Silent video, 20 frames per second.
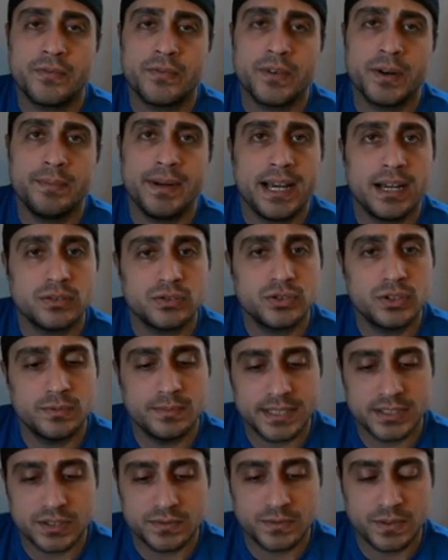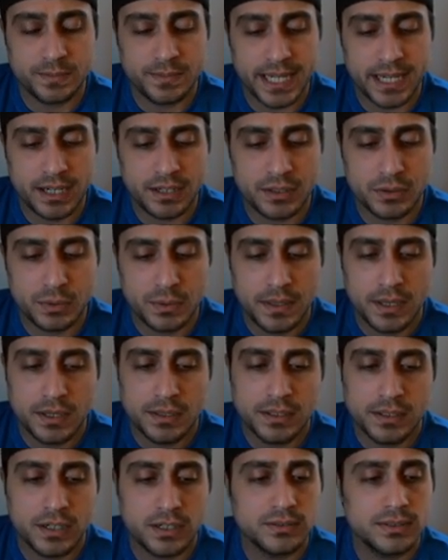from now, 2 months from now,
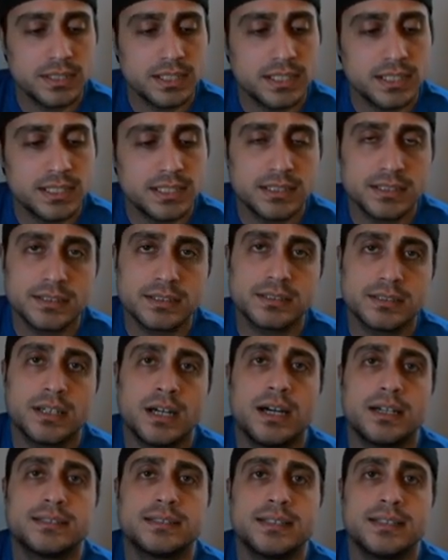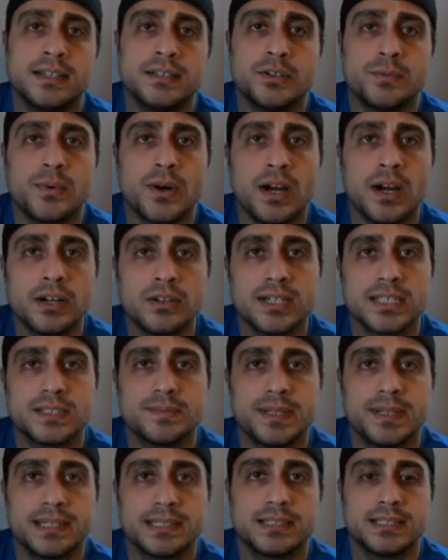you know, send your progress
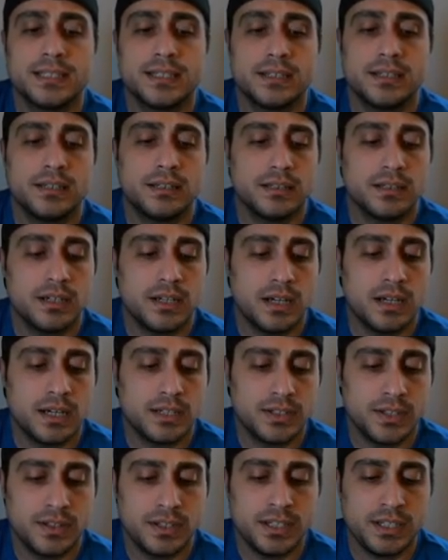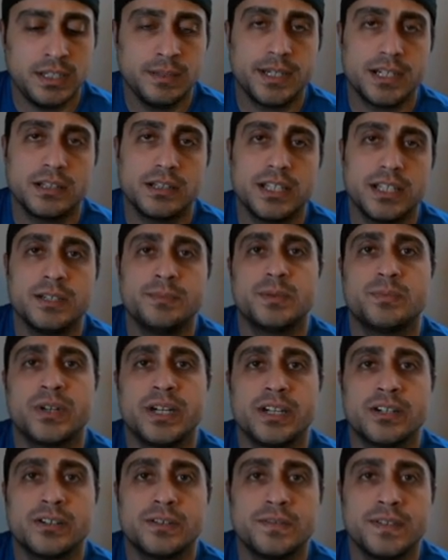pics in to the email,
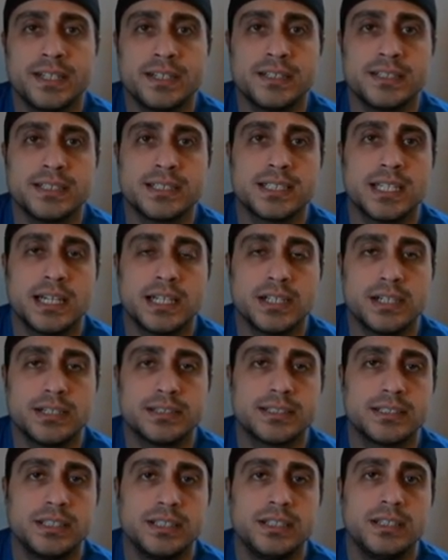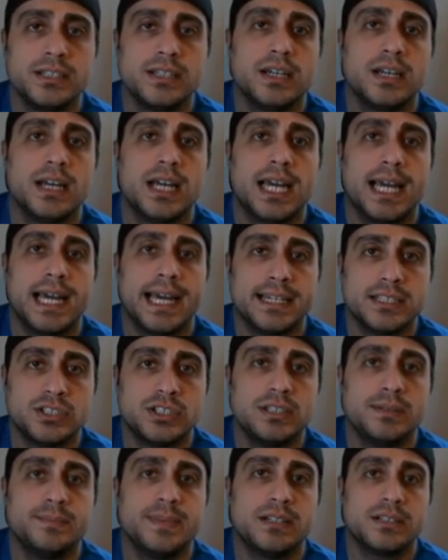
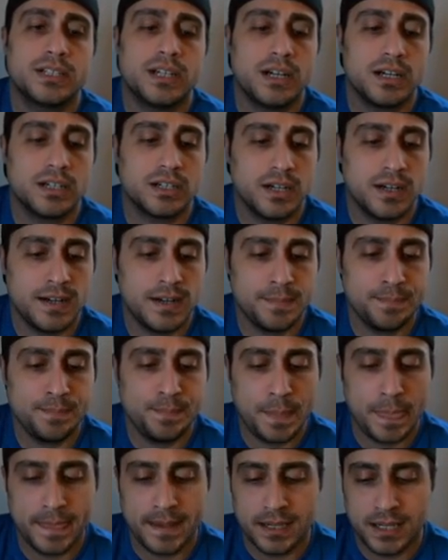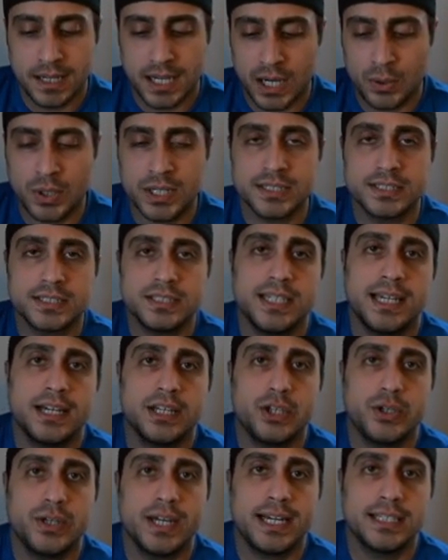limitbreakerfitnessllc@gmail.com. I want to see how
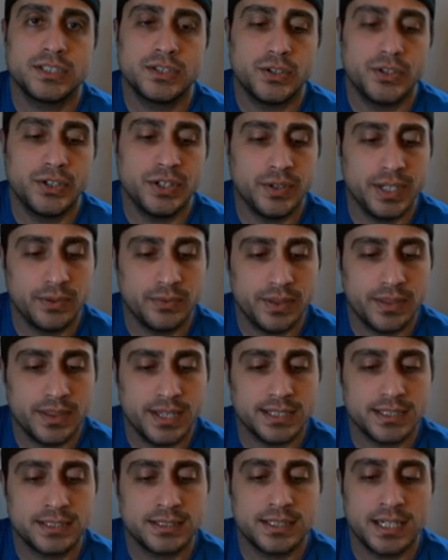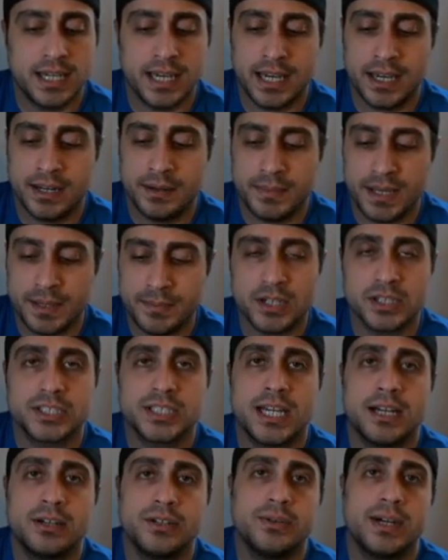you guys are doing with this, and maybe I'll
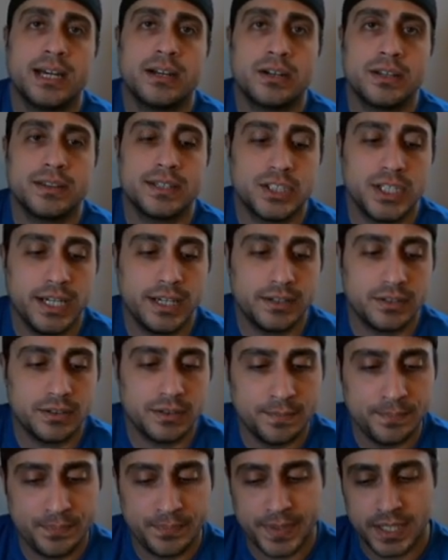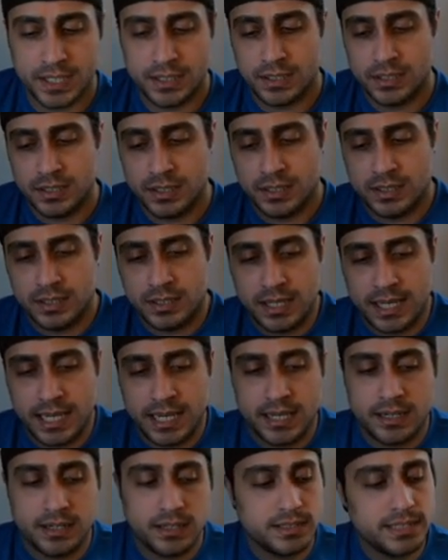shout you out on the channel.
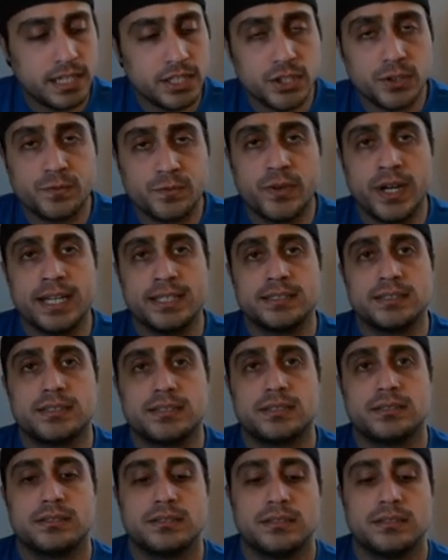And tell your friends.